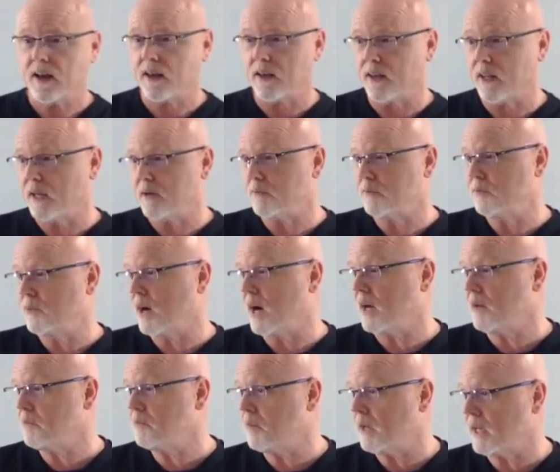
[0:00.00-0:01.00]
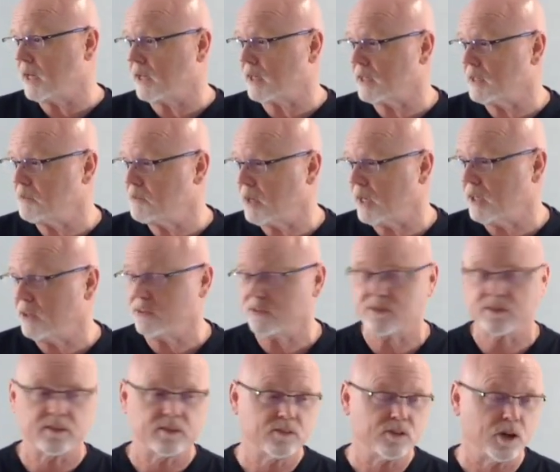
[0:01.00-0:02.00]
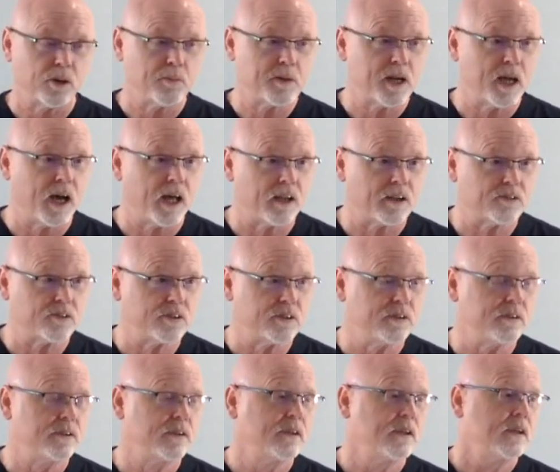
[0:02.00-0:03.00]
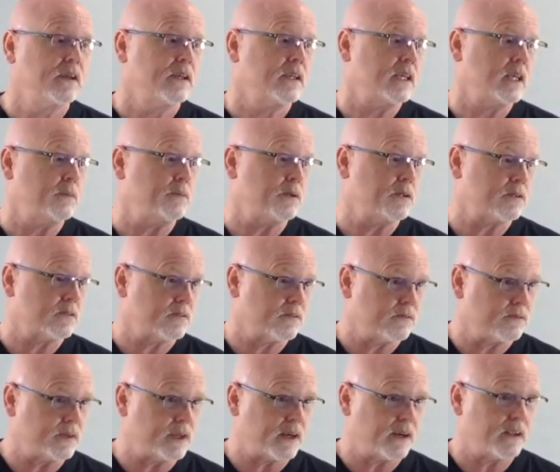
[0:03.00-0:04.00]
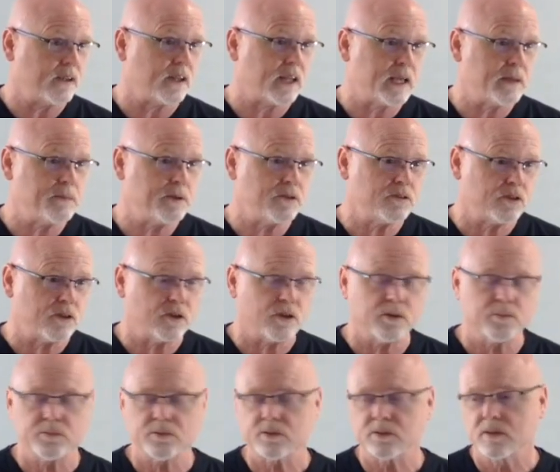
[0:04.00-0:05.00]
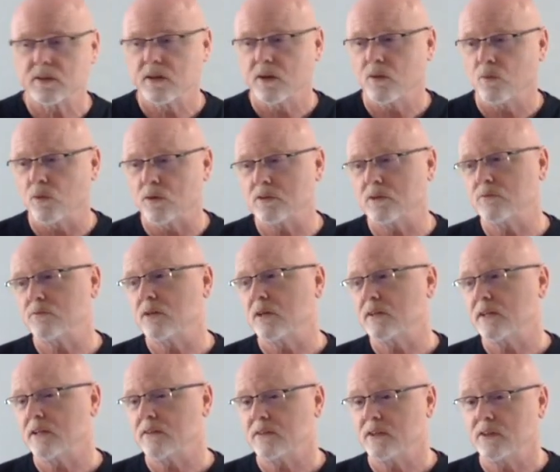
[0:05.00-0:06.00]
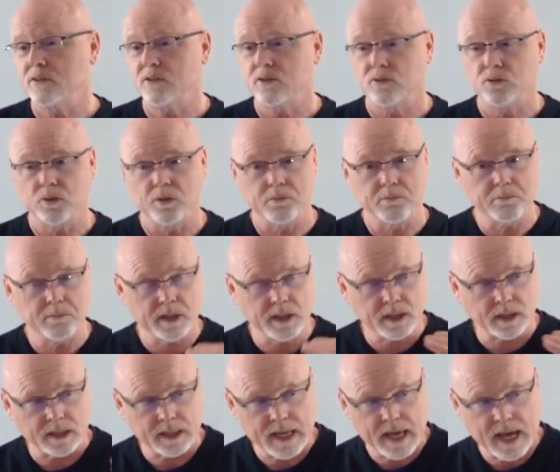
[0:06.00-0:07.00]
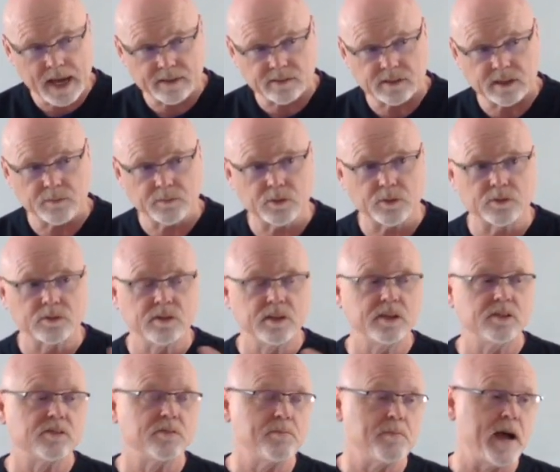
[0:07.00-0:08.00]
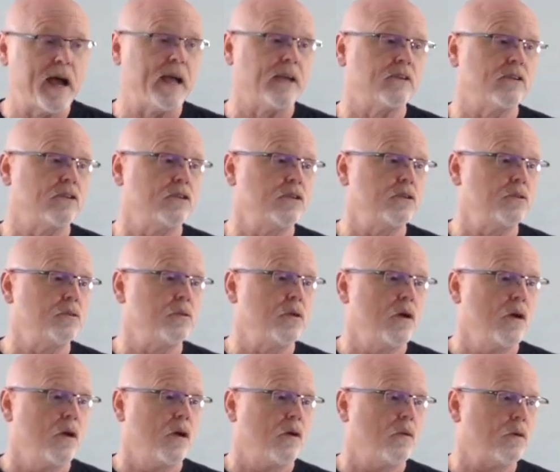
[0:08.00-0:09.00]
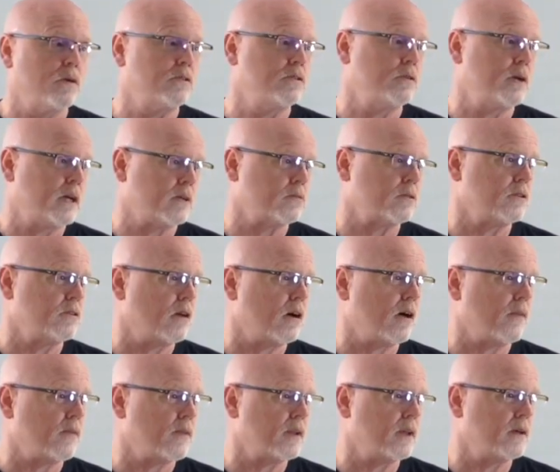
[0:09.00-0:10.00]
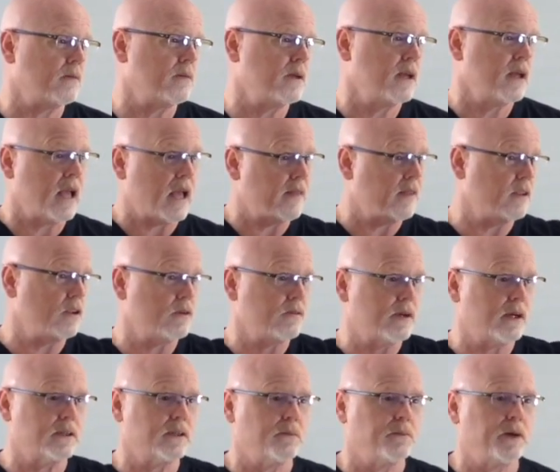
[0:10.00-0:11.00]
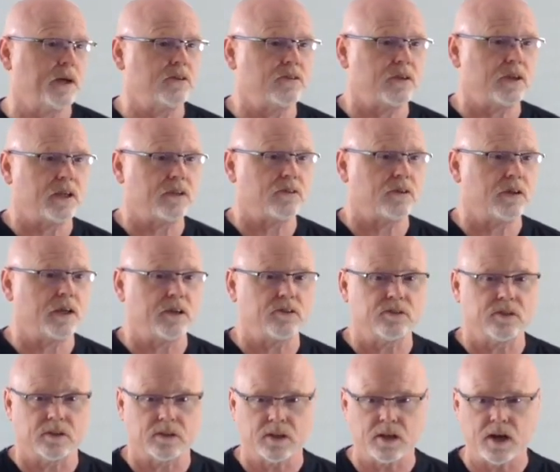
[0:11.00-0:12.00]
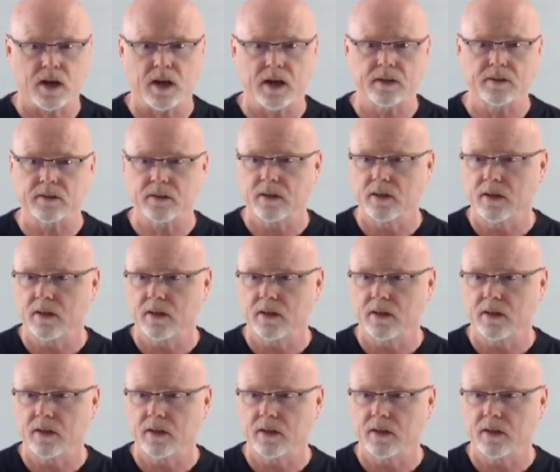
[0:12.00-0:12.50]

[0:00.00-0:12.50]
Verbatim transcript: non medically based terminology, keep it as very layman terms. Once you've done that teaching, you immediately ask them to teach back to you what you actually taught them, and then you've got the patient education con